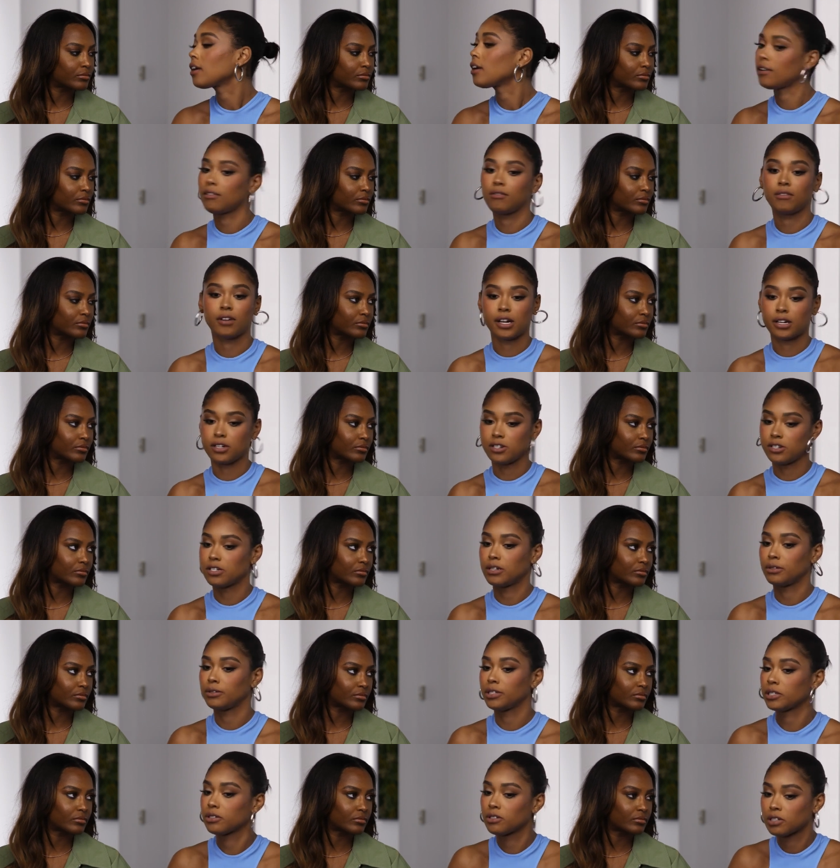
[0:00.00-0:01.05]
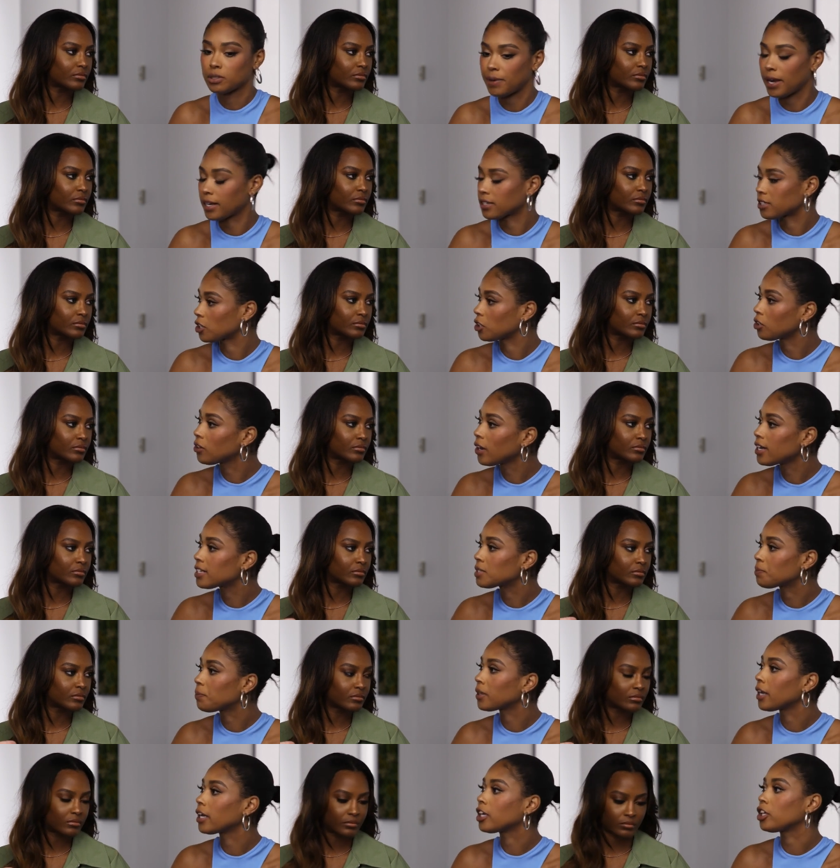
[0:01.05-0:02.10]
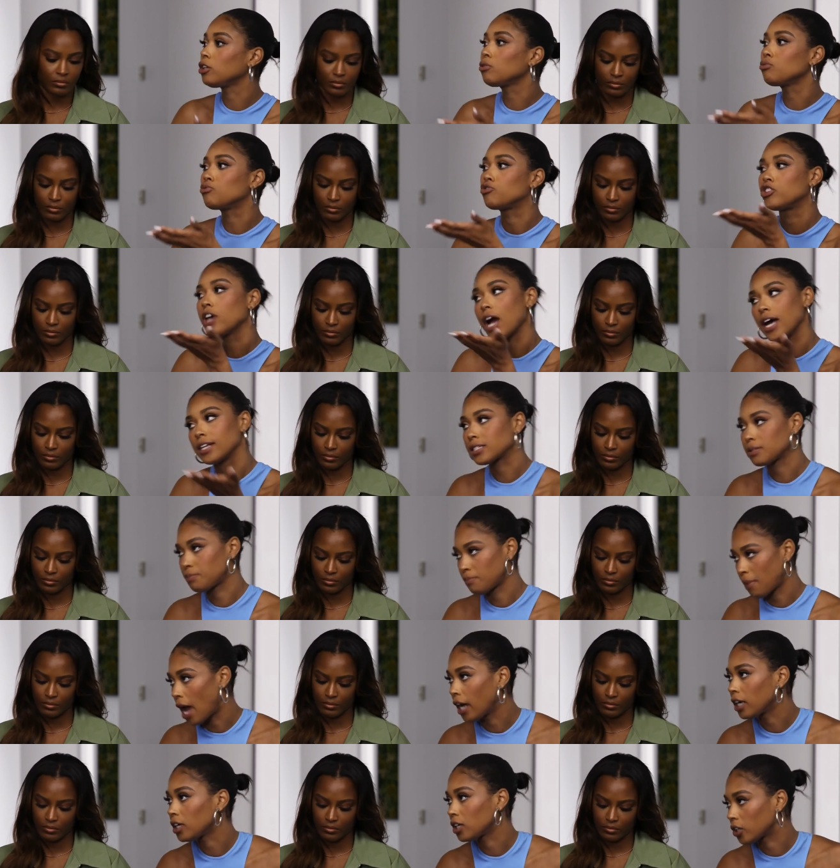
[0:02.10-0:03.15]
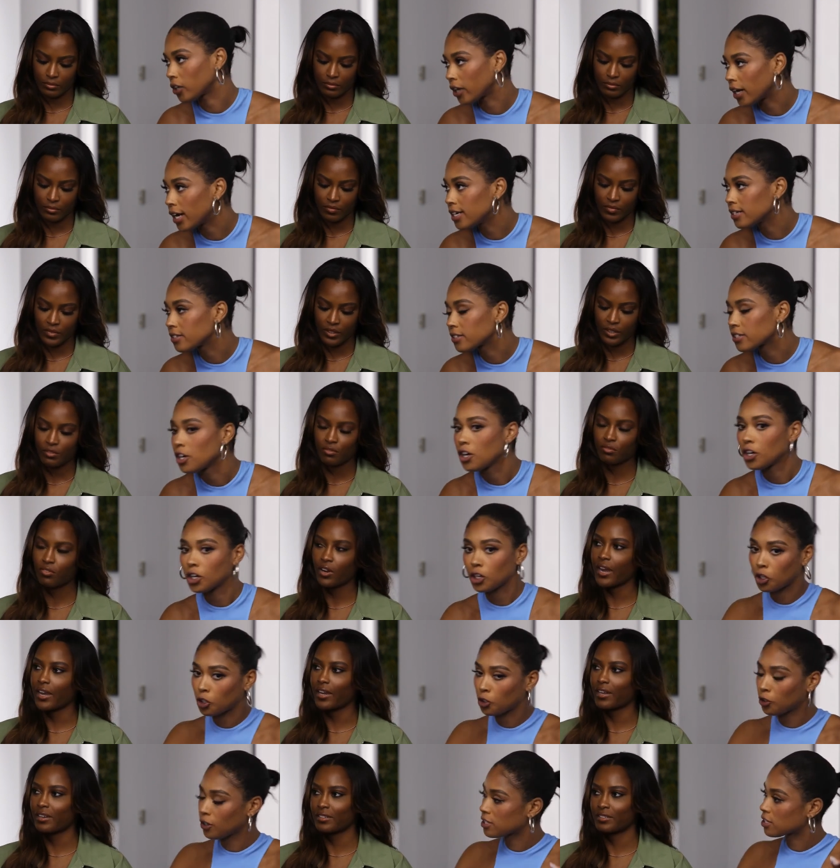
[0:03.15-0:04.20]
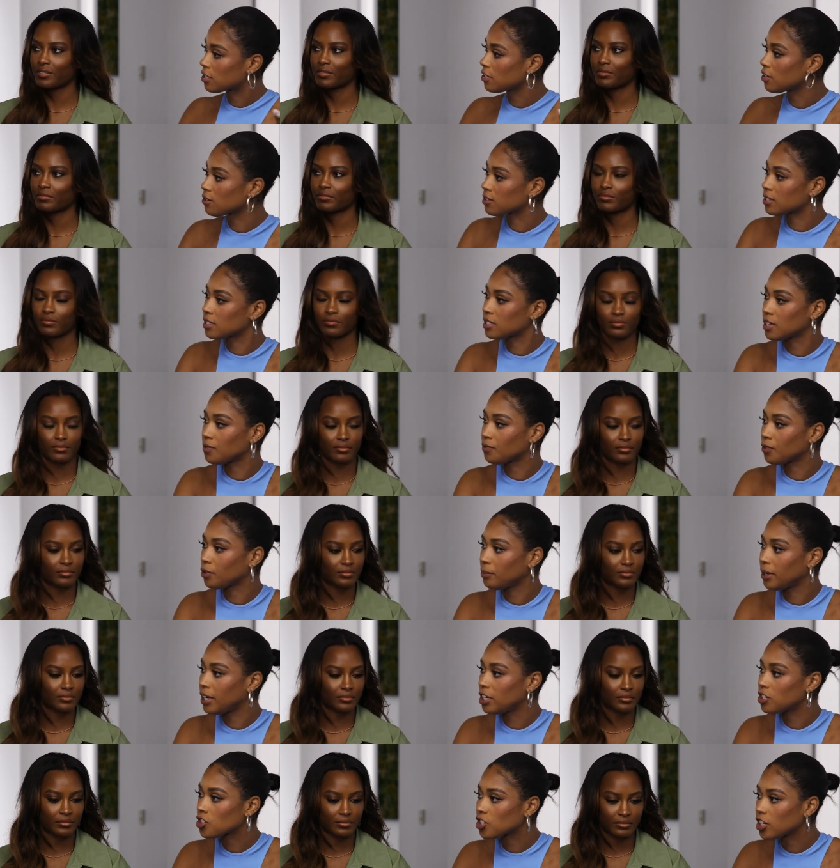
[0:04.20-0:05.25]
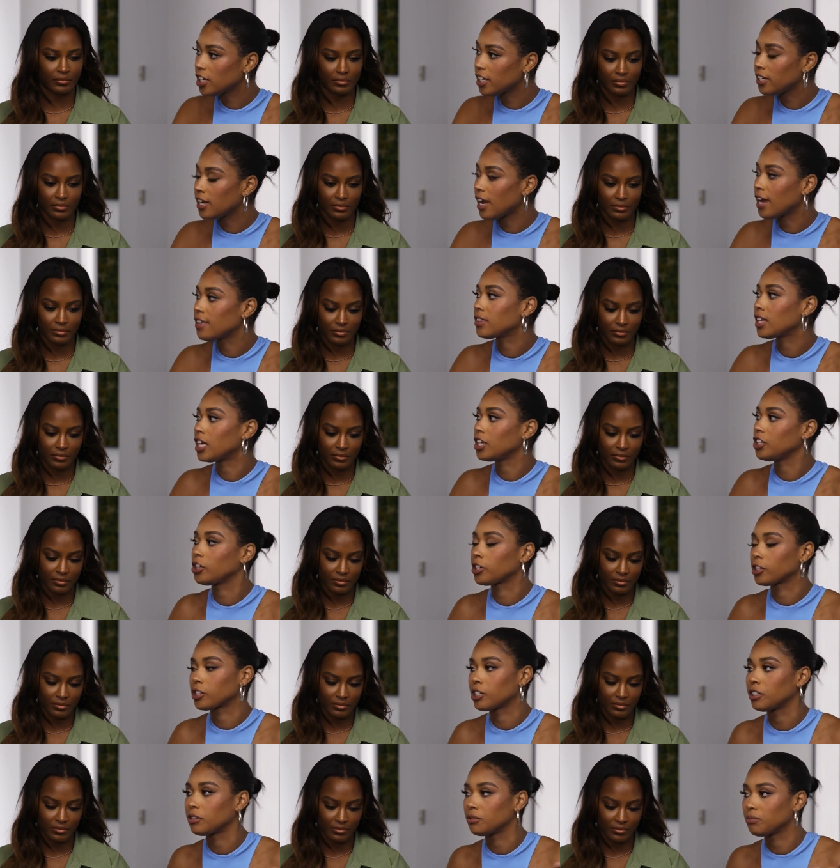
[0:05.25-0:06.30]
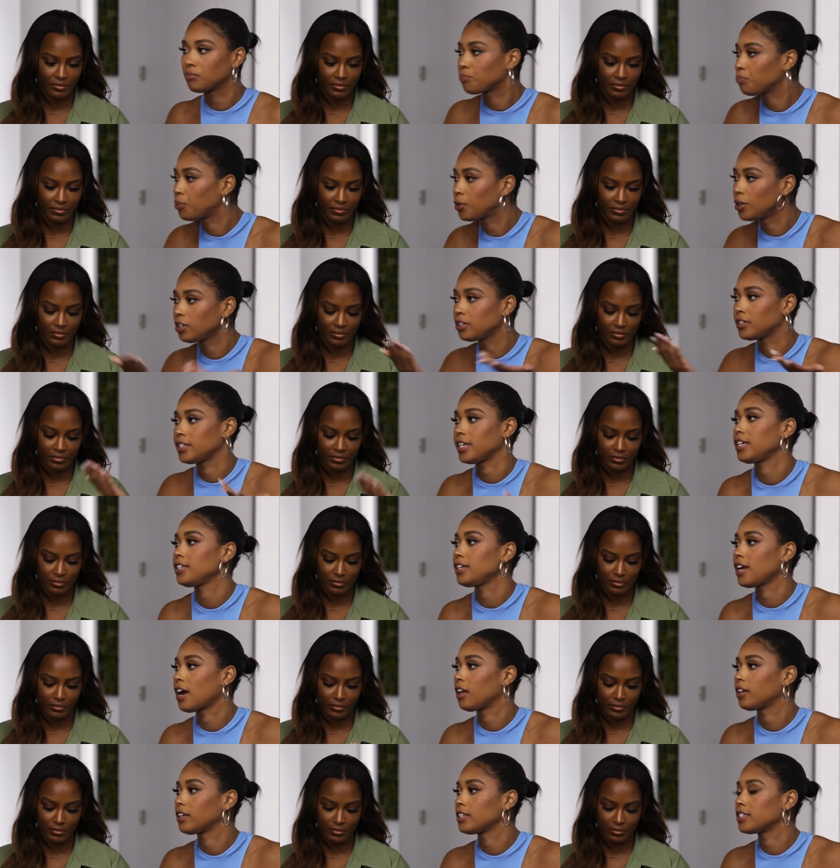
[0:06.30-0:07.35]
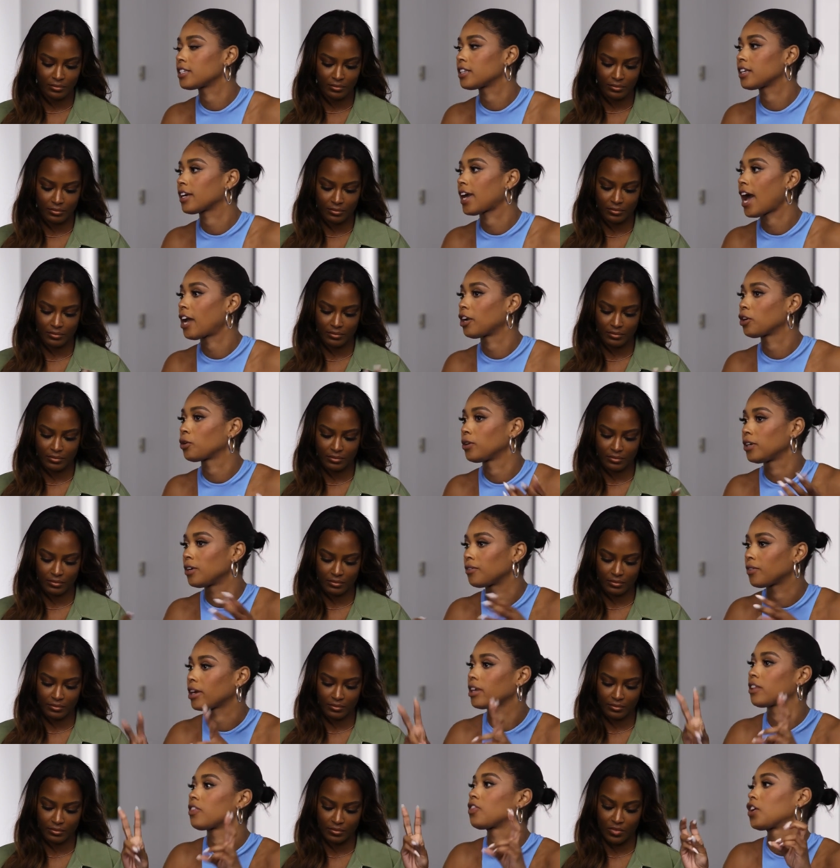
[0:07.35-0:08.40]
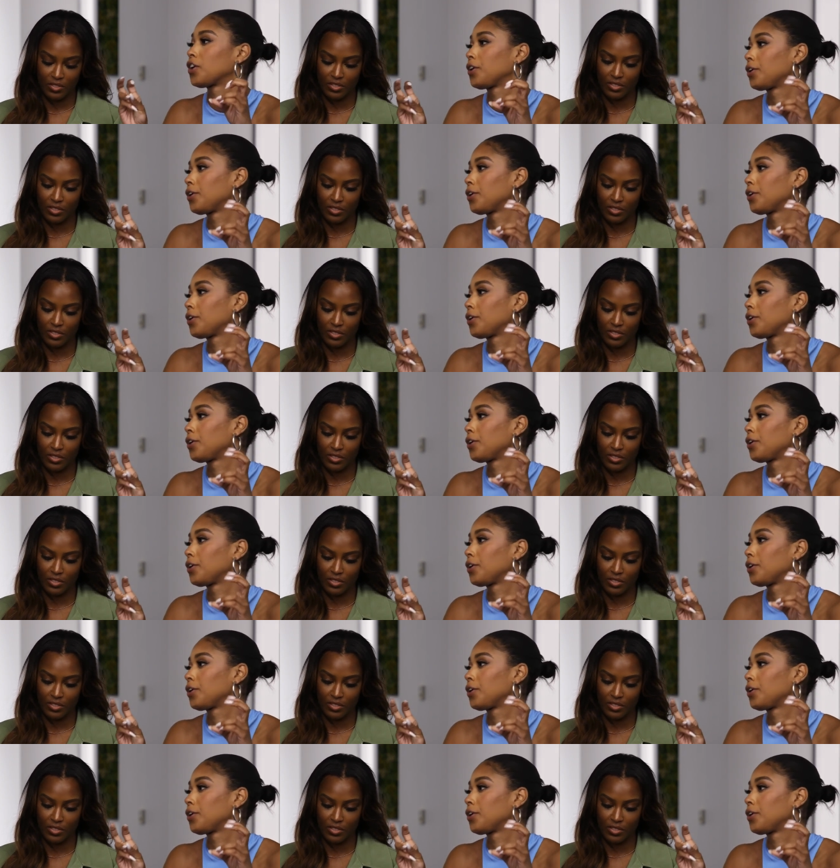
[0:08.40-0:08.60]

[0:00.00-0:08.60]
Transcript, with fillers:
Speaker 1: and like no disrespect to Chris, but like you just met Chris. Right. Chris knows this information, and then you're gonna put Danielle into the category of like the